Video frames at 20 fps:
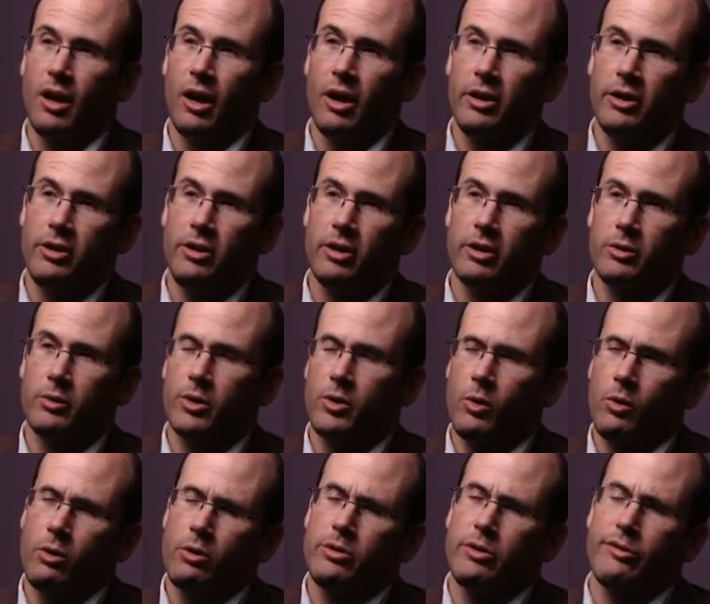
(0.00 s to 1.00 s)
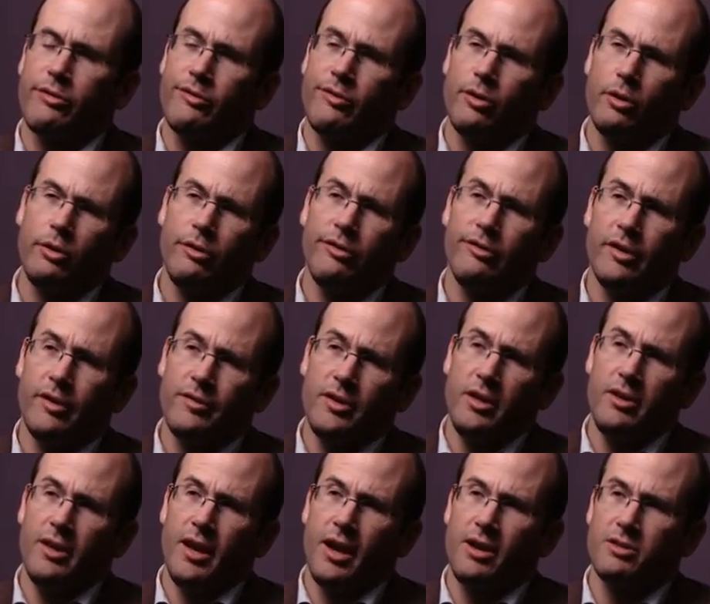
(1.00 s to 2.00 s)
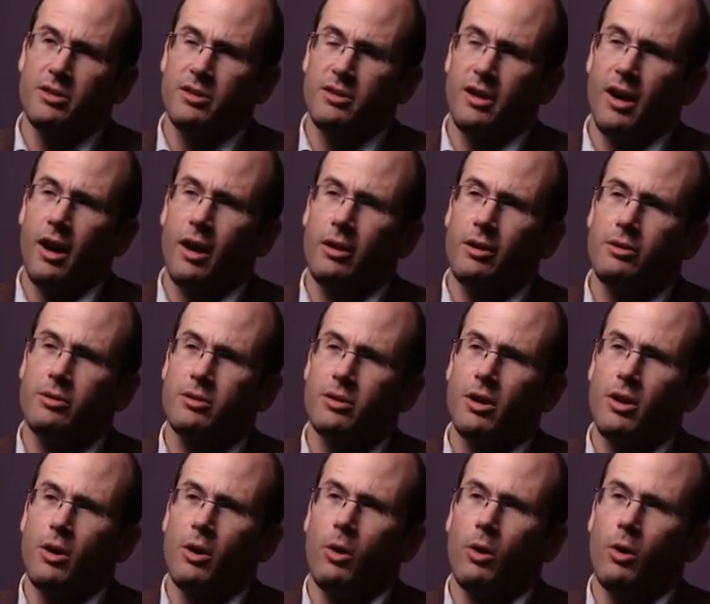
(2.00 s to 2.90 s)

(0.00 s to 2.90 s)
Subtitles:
Are you going to record the full $50,000?